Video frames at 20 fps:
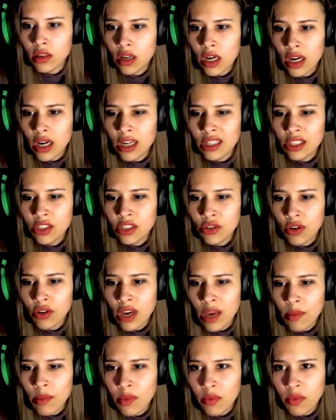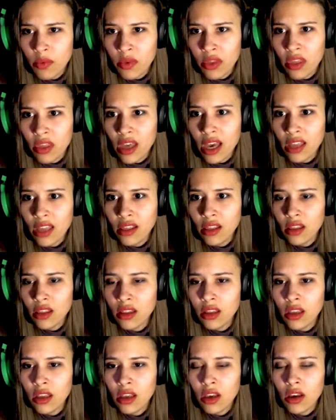Aren't you happy with that?
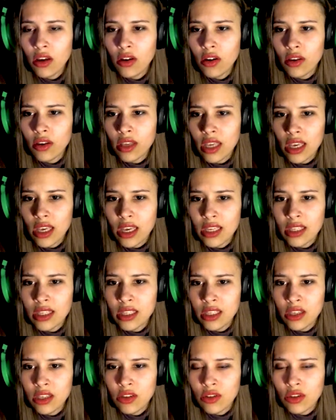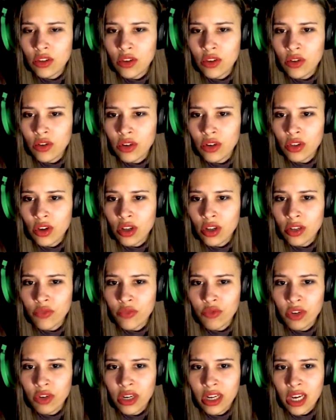Okay, I see you. You're not
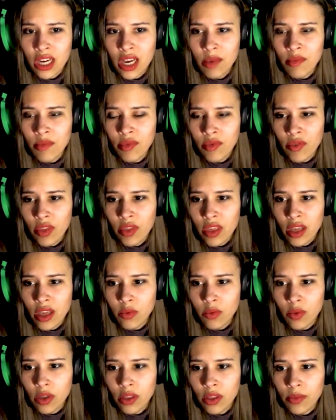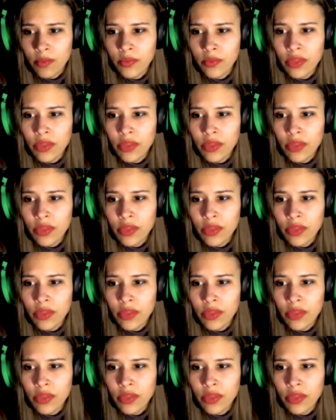really happy with that one.